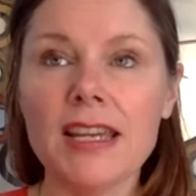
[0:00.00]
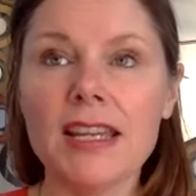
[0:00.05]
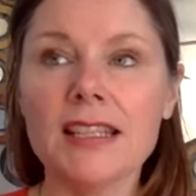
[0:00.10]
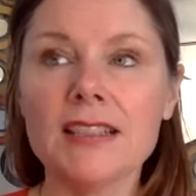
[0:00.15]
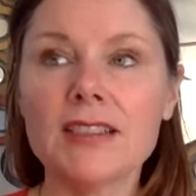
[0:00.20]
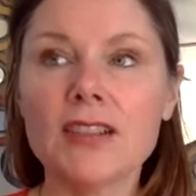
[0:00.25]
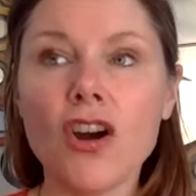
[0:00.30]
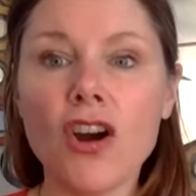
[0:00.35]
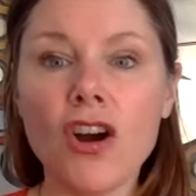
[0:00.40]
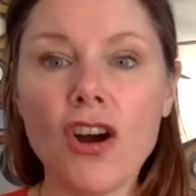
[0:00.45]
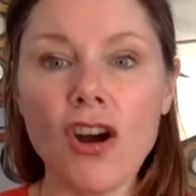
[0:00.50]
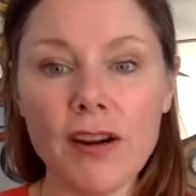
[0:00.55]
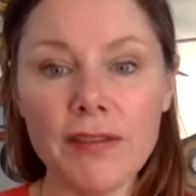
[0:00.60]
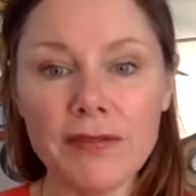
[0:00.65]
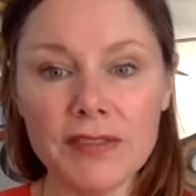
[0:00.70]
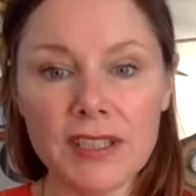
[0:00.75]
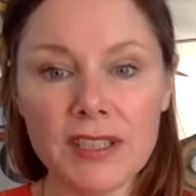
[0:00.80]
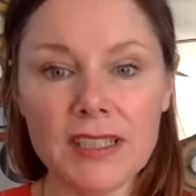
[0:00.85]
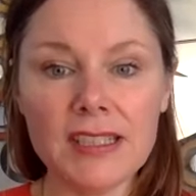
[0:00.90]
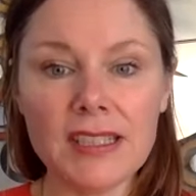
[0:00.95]
is
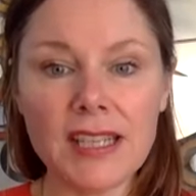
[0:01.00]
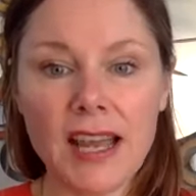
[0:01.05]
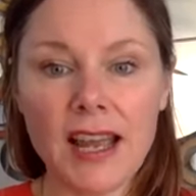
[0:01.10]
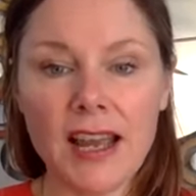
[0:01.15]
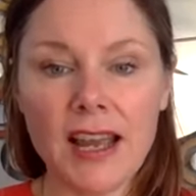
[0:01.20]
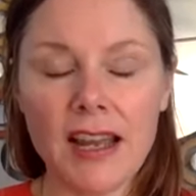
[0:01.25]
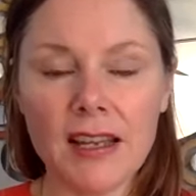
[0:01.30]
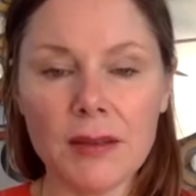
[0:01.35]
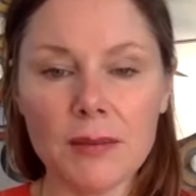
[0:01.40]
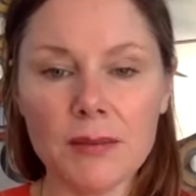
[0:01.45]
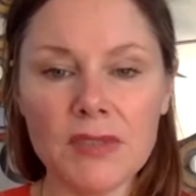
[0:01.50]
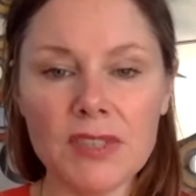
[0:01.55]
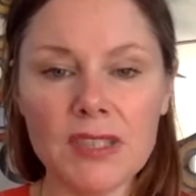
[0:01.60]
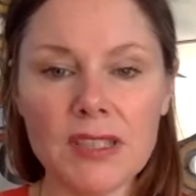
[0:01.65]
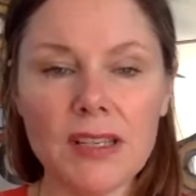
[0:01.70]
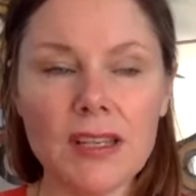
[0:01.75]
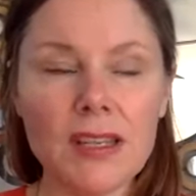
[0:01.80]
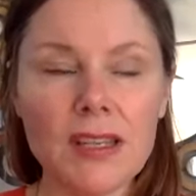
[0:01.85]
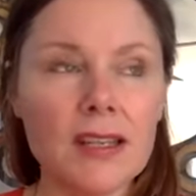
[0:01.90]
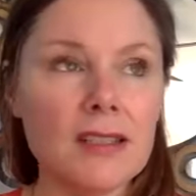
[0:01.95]

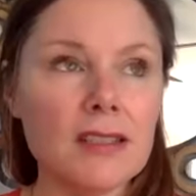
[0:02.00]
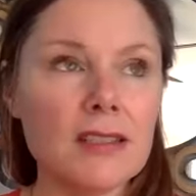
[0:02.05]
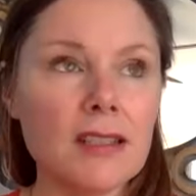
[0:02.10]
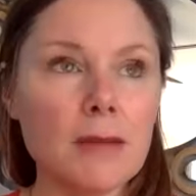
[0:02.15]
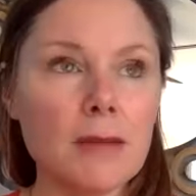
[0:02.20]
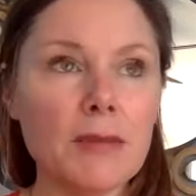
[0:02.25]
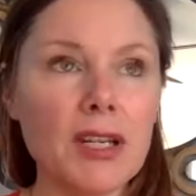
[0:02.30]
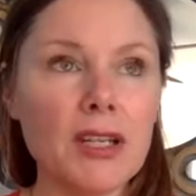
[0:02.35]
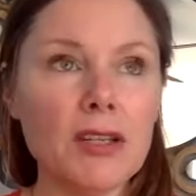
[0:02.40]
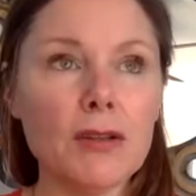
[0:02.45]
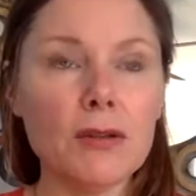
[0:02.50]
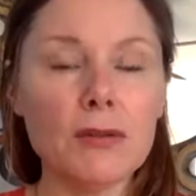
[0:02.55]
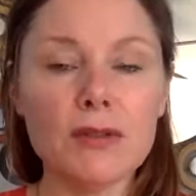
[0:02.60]
oftentimes somebody